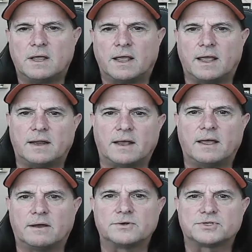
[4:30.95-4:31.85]
And
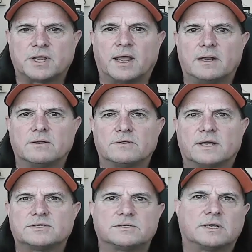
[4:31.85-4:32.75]
I understand
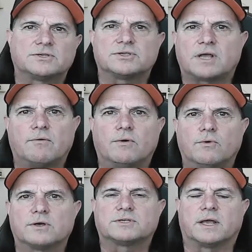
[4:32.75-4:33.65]
that's just how it
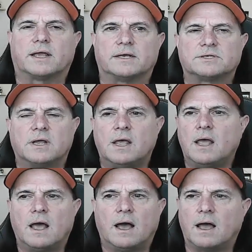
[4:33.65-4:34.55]
works, I guess.
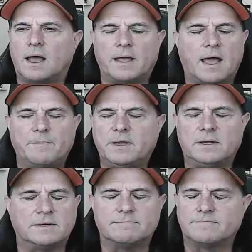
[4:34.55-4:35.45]
I mean,